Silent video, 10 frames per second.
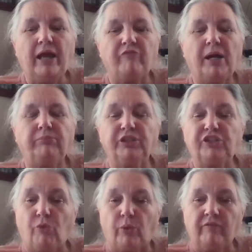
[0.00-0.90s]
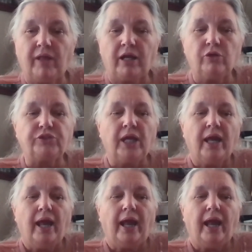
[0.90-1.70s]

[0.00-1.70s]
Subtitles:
we have published 4 of those,